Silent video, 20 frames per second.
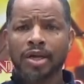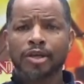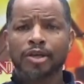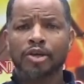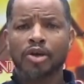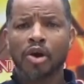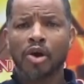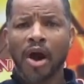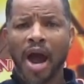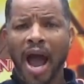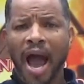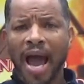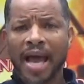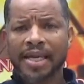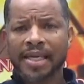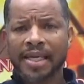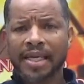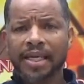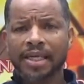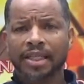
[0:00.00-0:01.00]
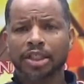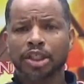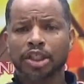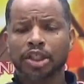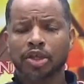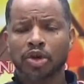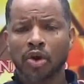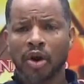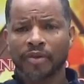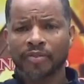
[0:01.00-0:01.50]
your ideas,
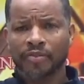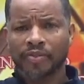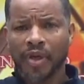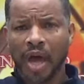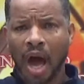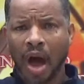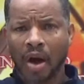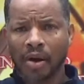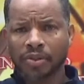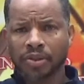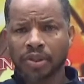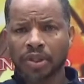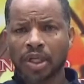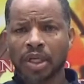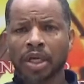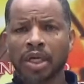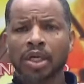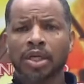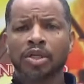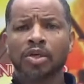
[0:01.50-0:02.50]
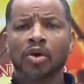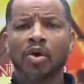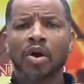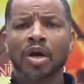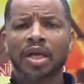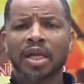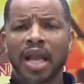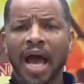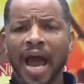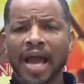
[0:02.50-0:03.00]
your thoughts, your
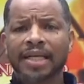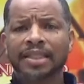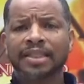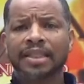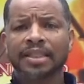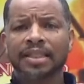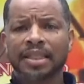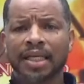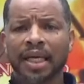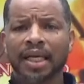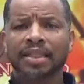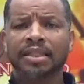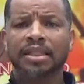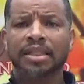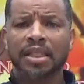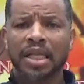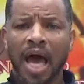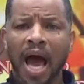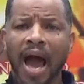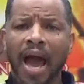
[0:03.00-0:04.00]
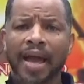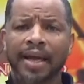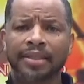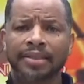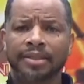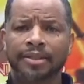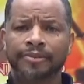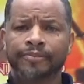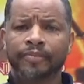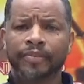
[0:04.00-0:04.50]
likes and
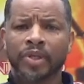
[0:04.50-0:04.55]
dislikes.